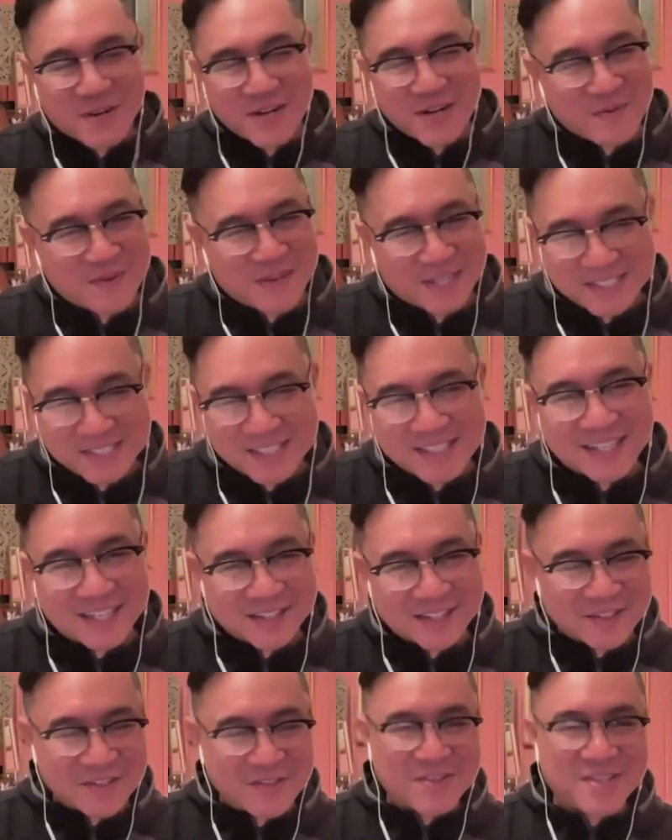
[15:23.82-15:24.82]
want to watch it
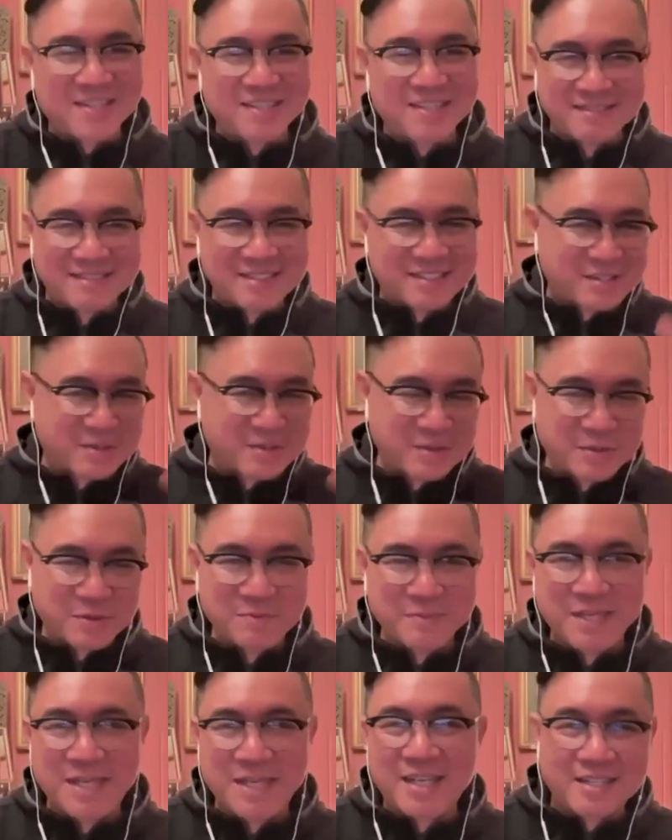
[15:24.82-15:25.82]
later, you can just
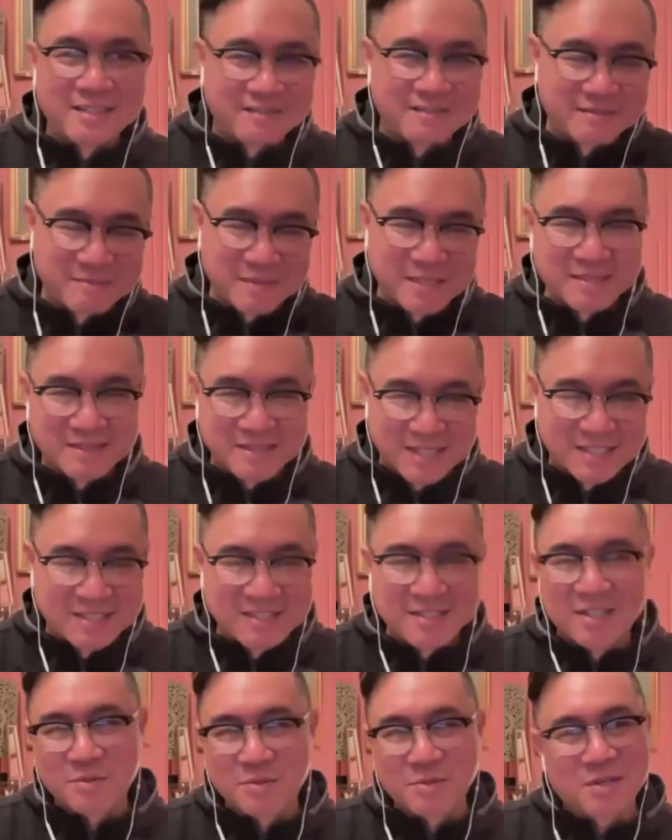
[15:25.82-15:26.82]
Google me and my
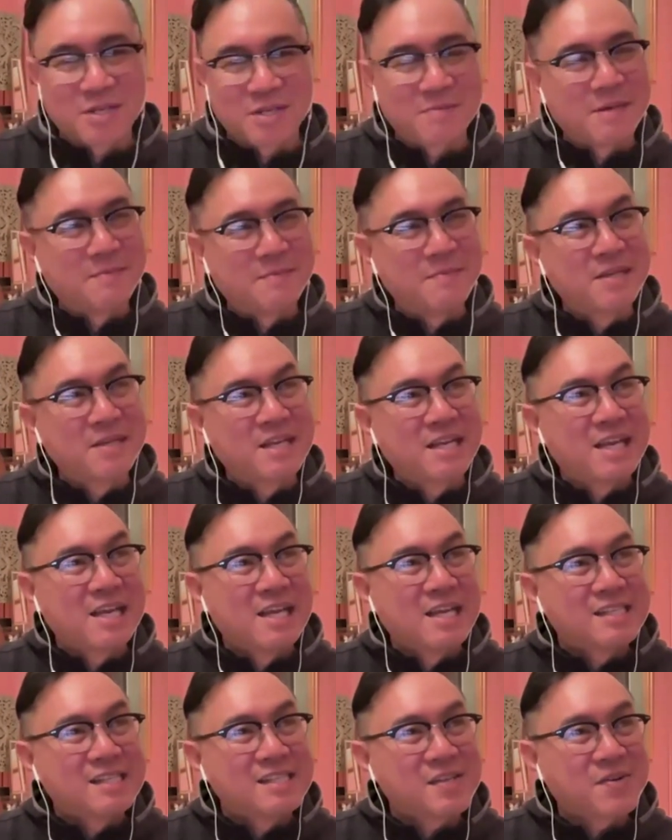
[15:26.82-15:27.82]
TED talk will come up.
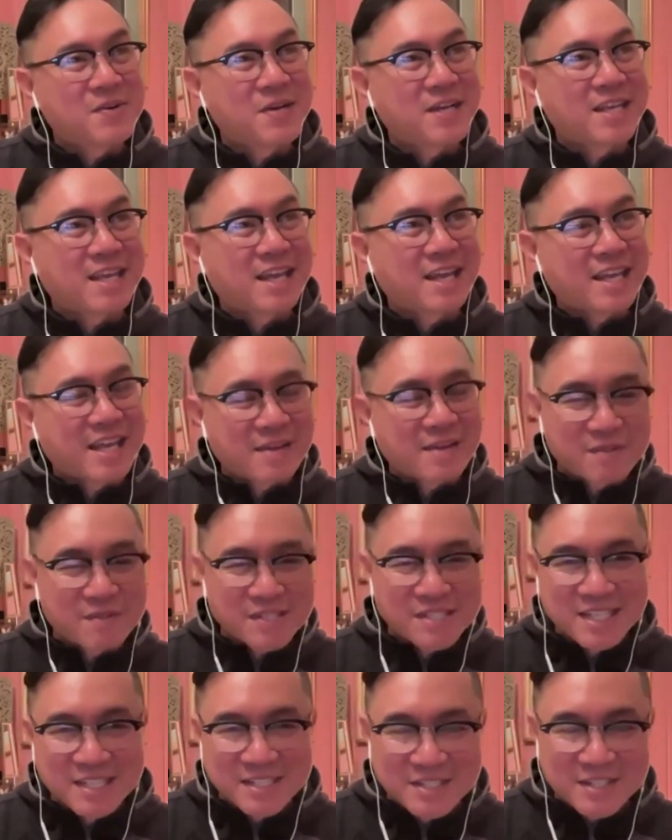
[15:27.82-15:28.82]
So I, I gave
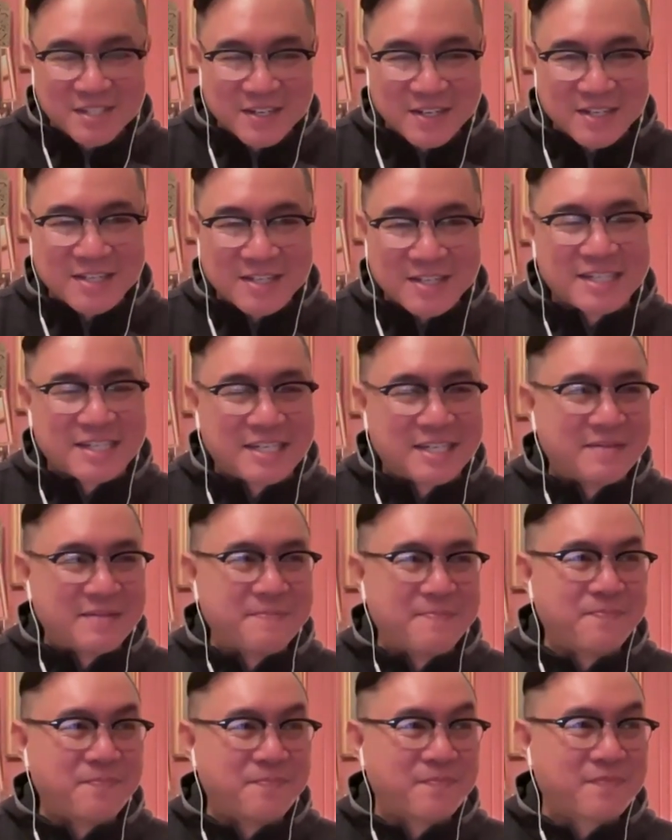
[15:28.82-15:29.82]
the TED talk
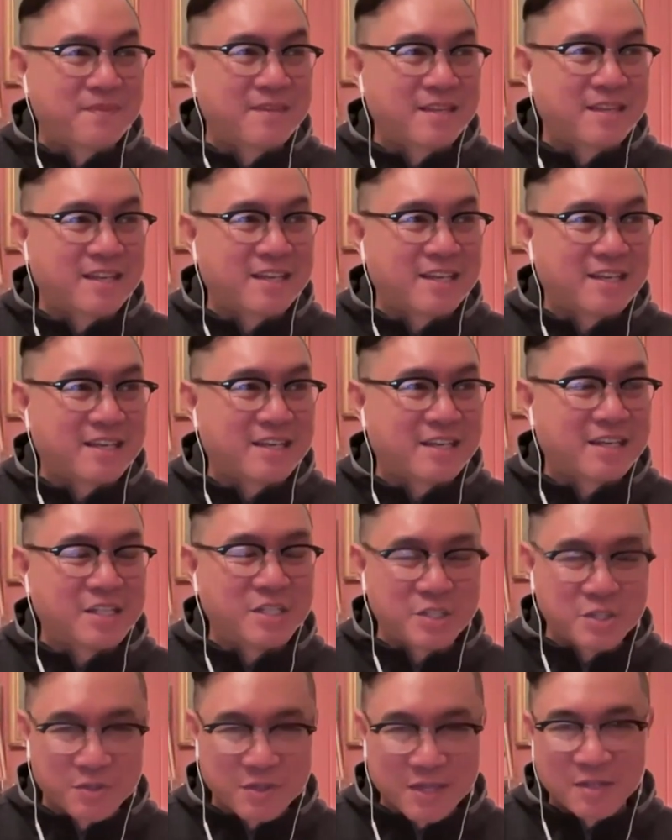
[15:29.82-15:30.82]
um, uh,
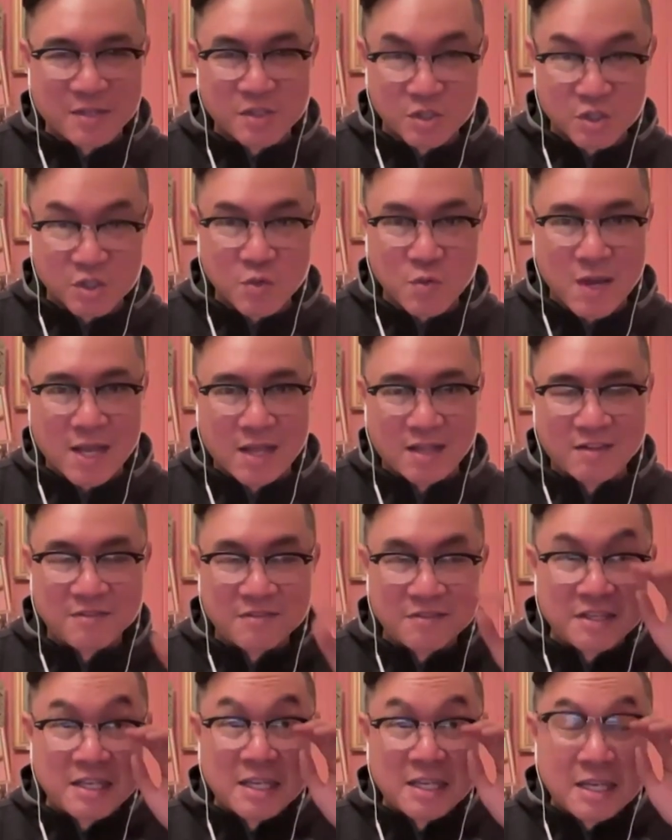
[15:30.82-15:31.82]
in
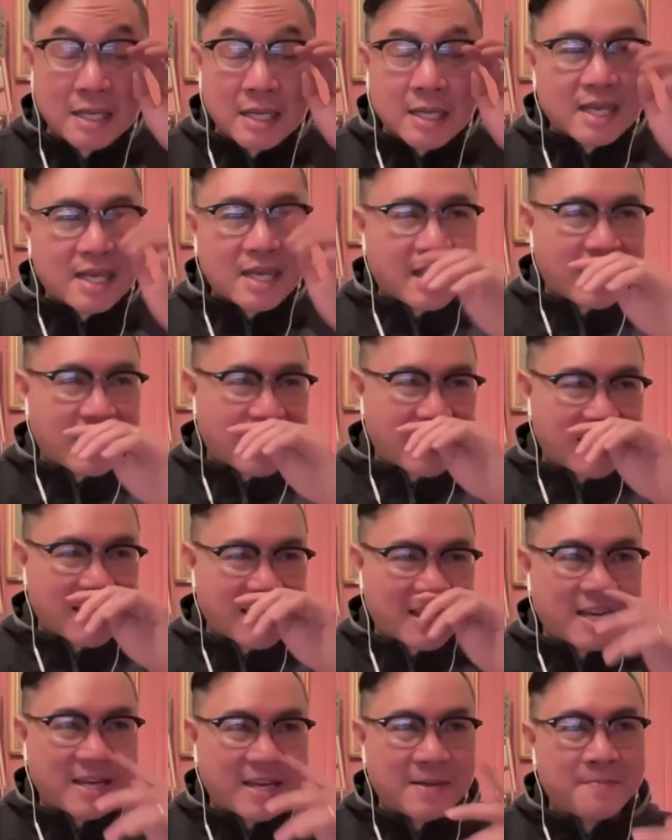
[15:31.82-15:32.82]
2012,
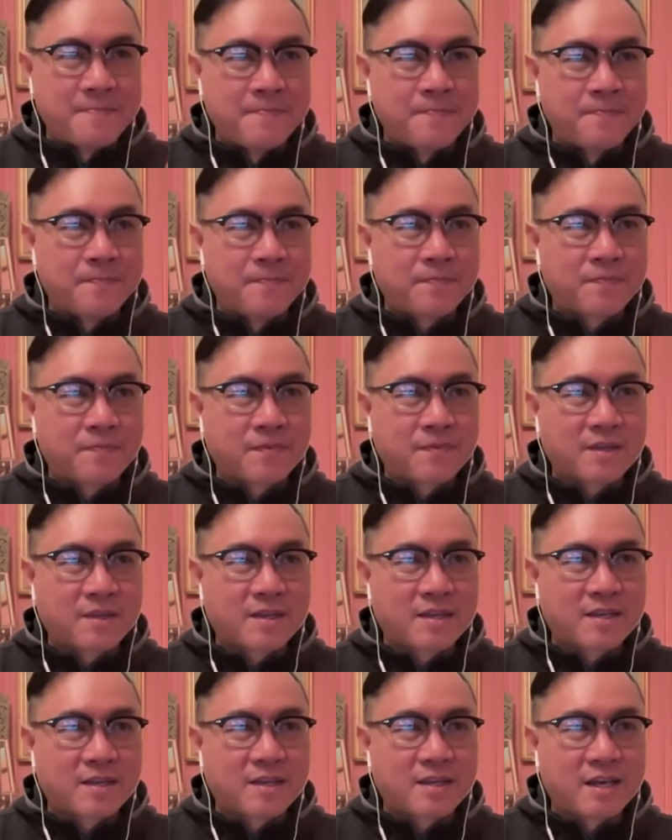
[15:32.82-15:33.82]
and um,
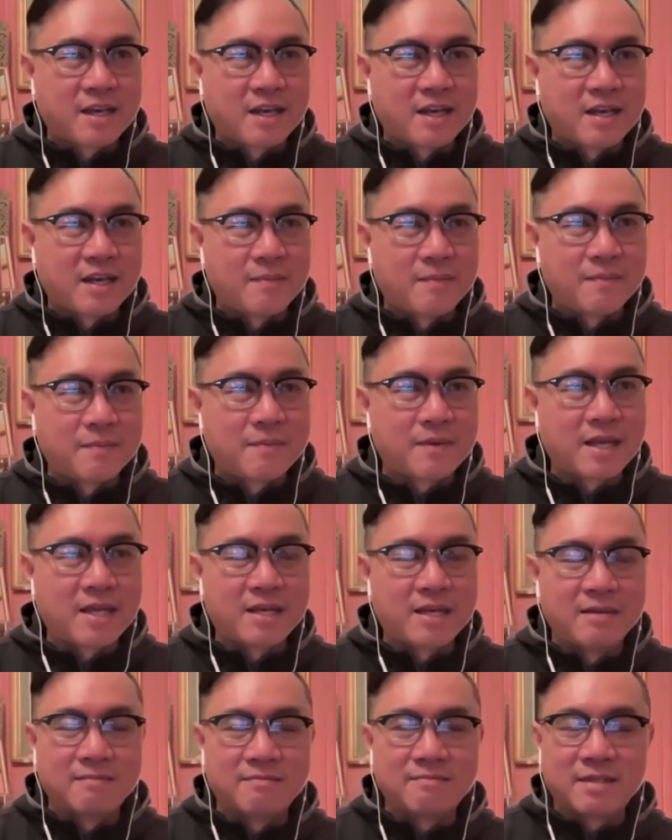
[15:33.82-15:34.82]
uh,
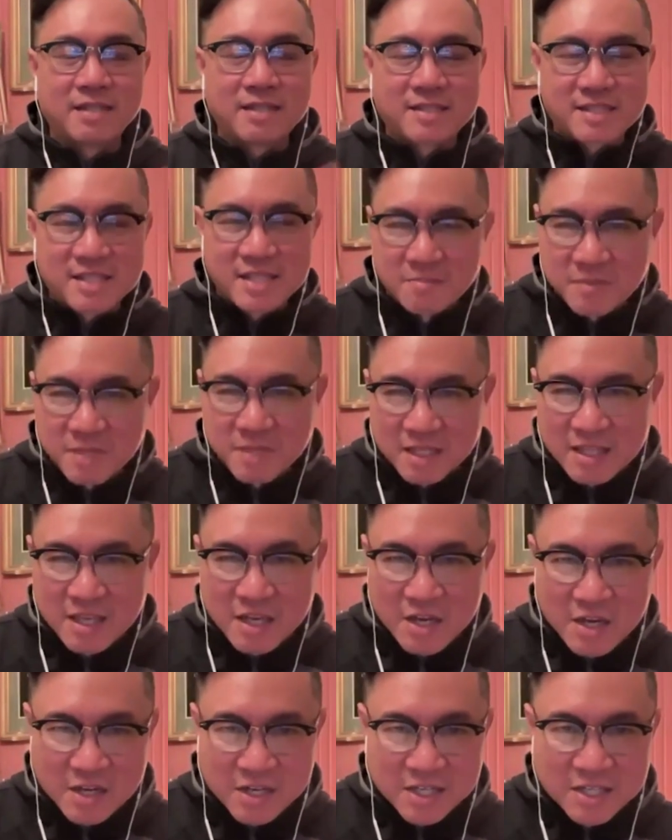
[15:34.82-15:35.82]
and it seemed like
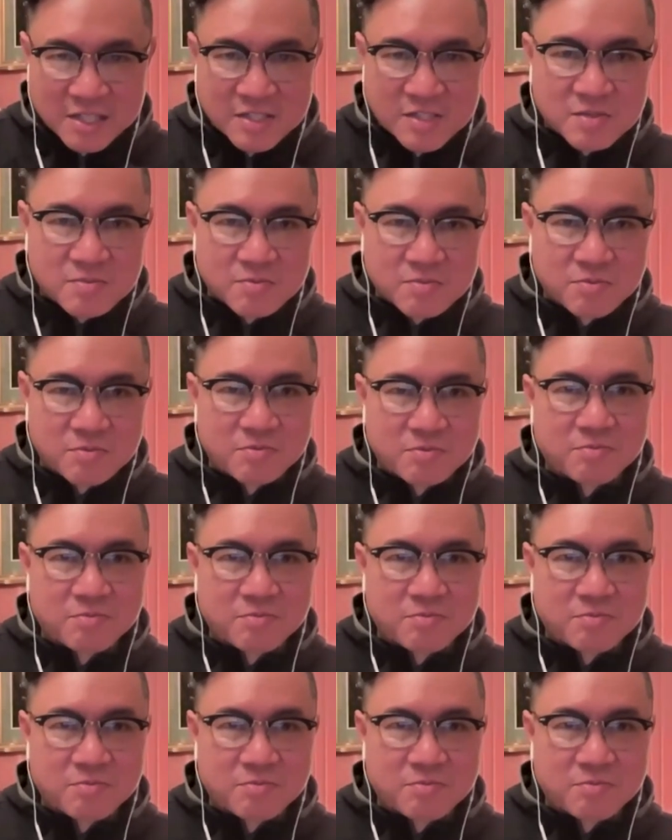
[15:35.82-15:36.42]
the audience